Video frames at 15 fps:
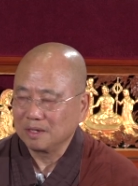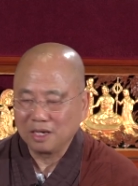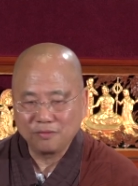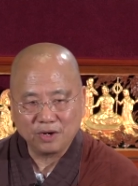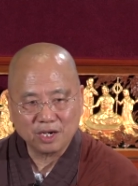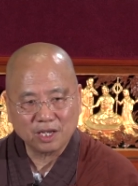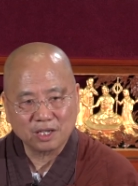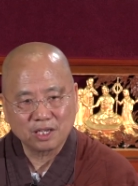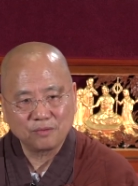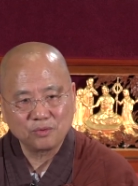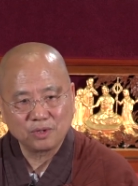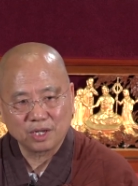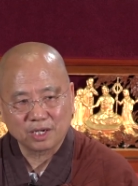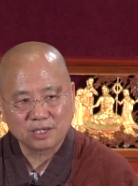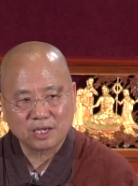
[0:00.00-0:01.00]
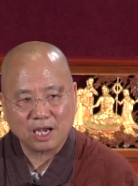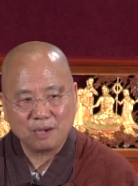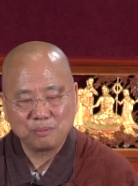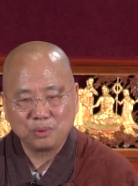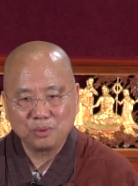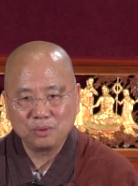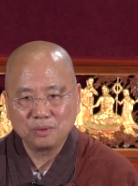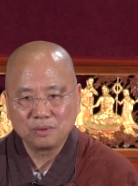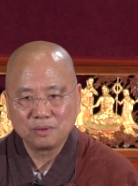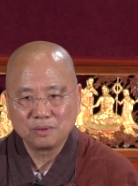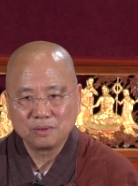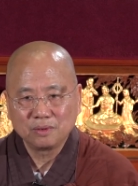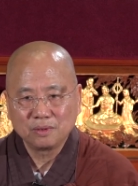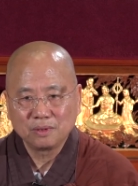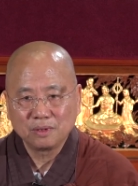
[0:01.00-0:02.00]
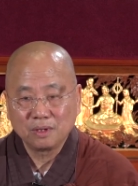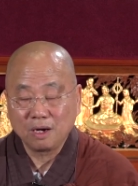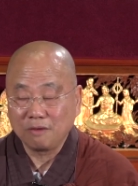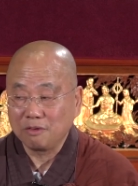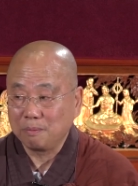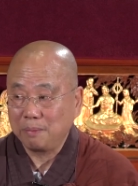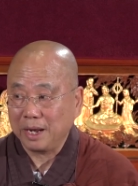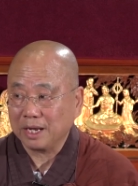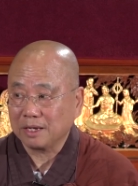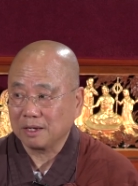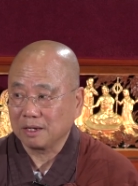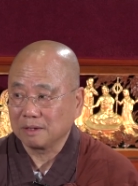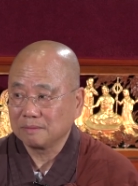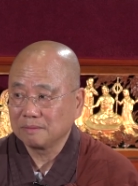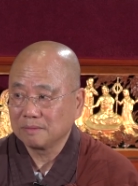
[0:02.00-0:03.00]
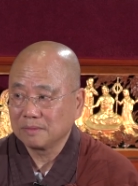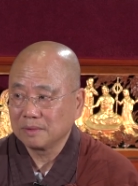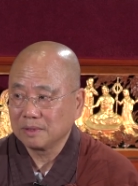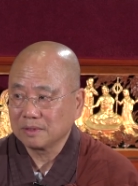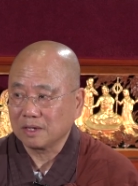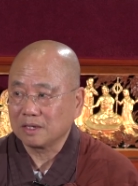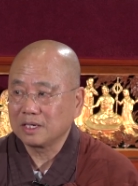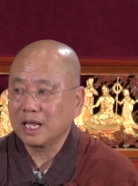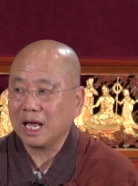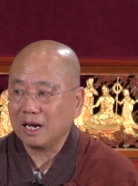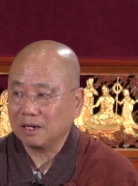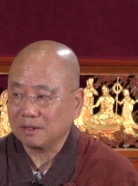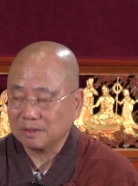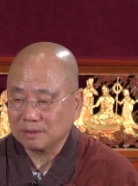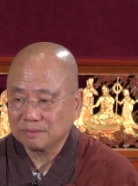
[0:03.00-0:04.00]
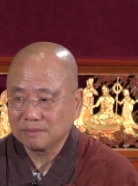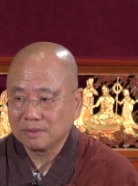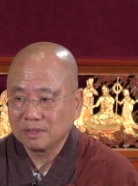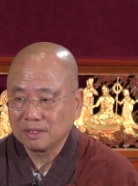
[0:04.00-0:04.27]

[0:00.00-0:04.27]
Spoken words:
If I can give you an example of a banking, the teller,